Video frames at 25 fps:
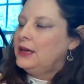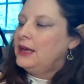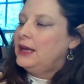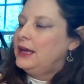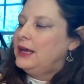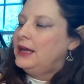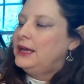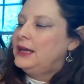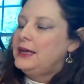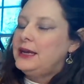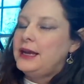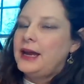
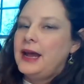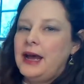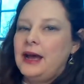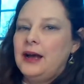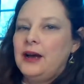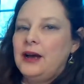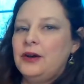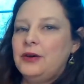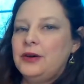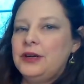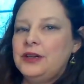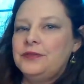And
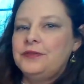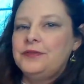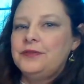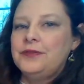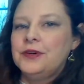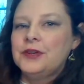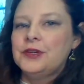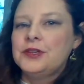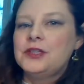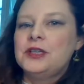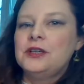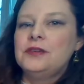now in
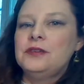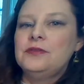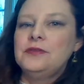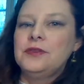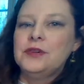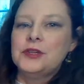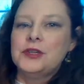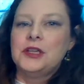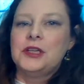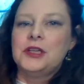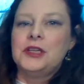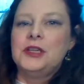first
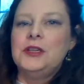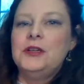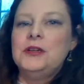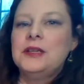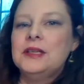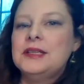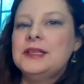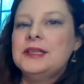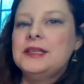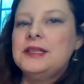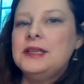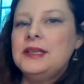inversion, you
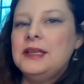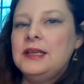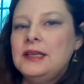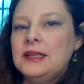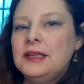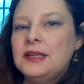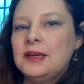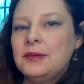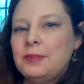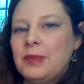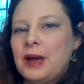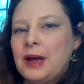can see
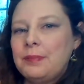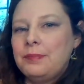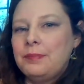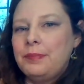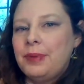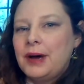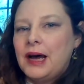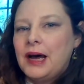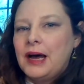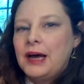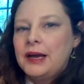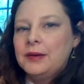that my
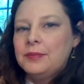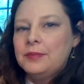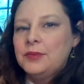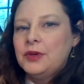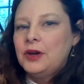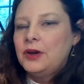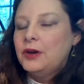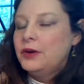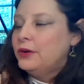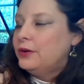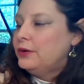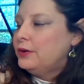bottom
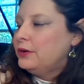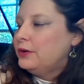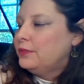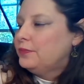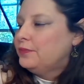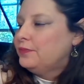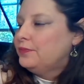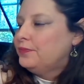note